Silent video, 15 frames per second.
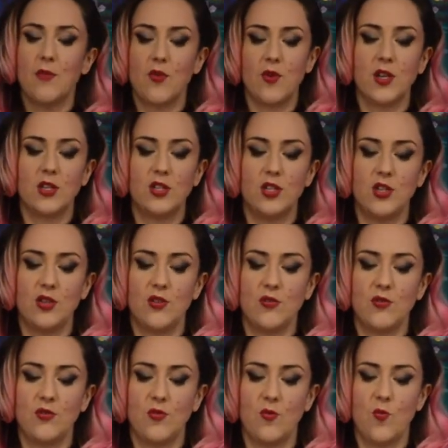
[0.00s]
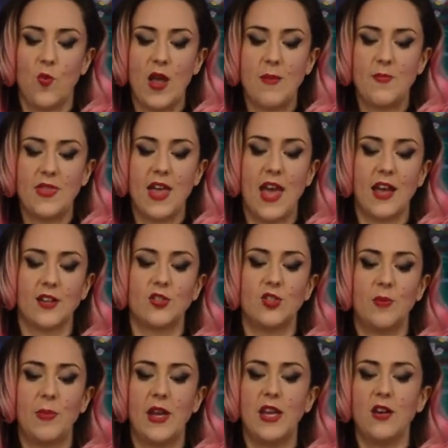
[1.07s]
going to wipe the extra
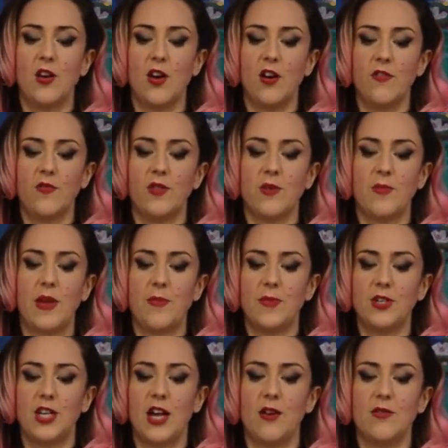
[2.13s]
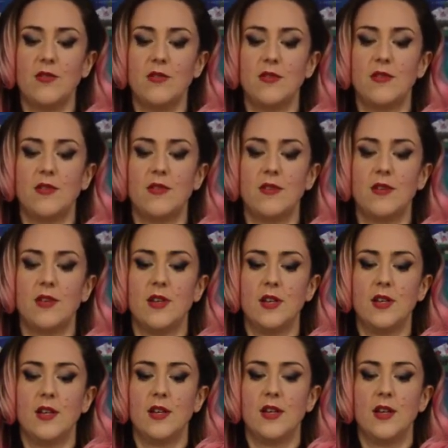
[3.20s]
paint off with a paper towel.
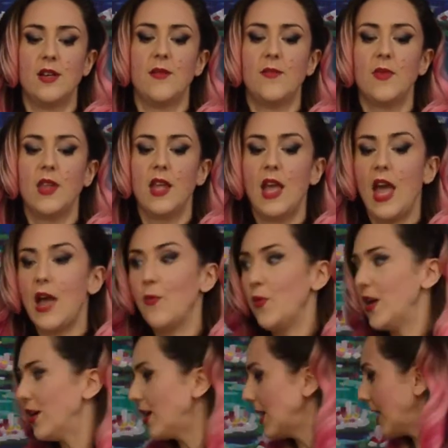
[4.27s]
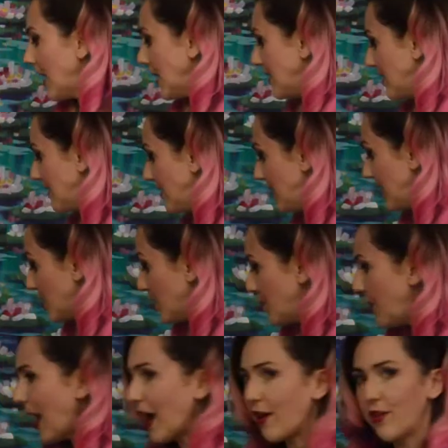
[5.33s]
And we are going to kind of stitch
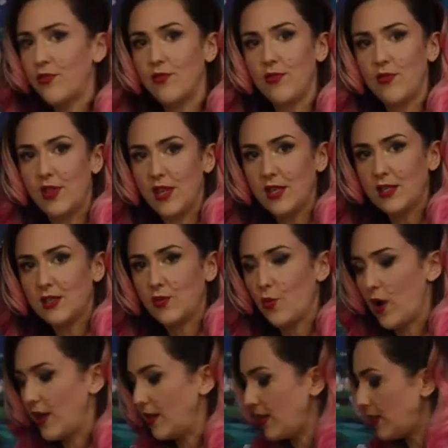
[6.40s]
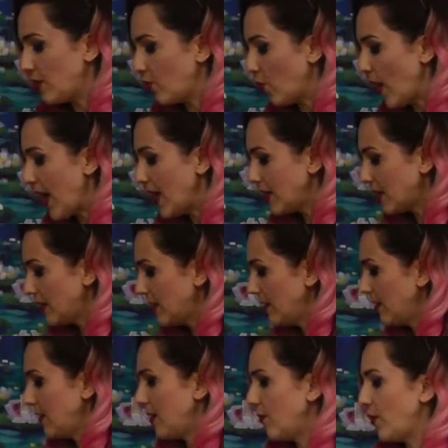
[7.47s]
back through this while it's wet
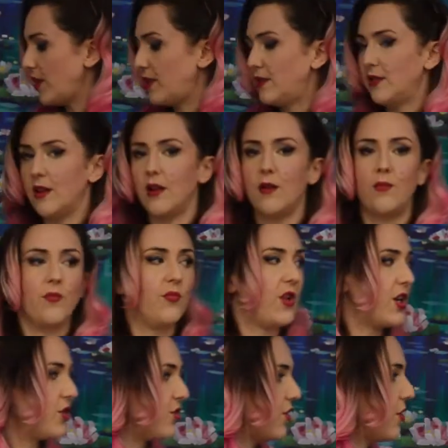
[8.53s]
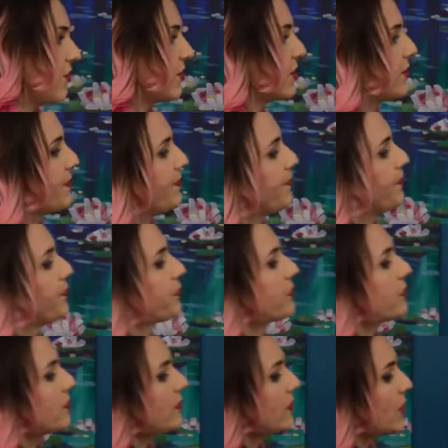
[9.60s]
with some brush strokes.
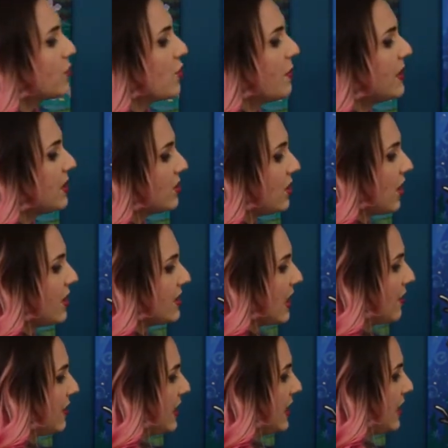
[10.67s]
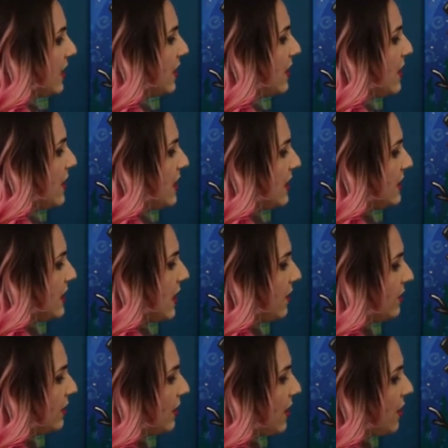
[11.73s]
So I'm going to start down here,
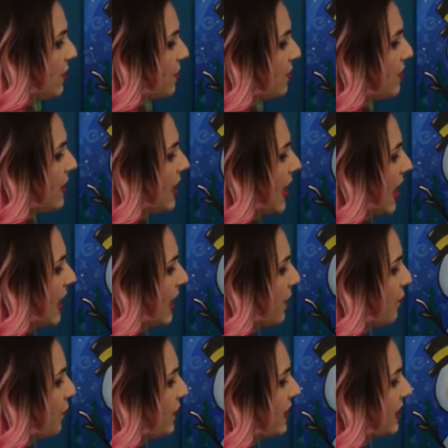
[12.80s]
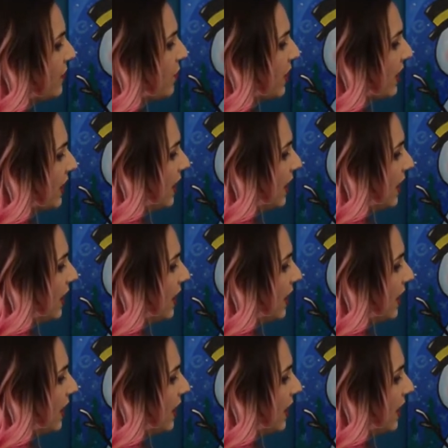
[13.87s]
down low, and I really want to